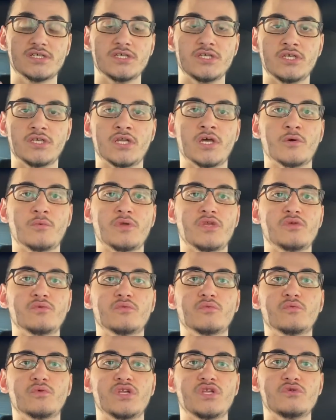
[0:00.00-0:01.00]
When
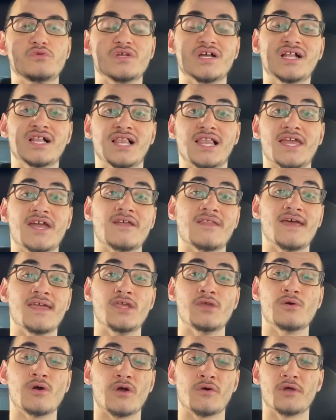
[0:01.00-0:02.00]
you declare that
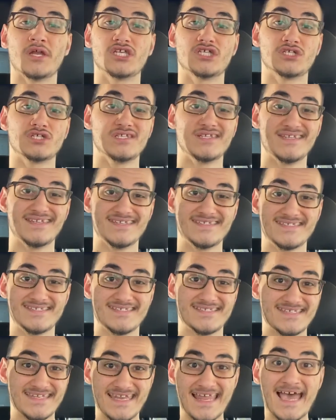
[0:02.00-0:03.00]
you are rich
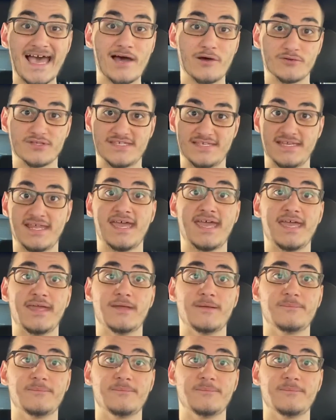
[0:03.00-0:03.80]
now, today.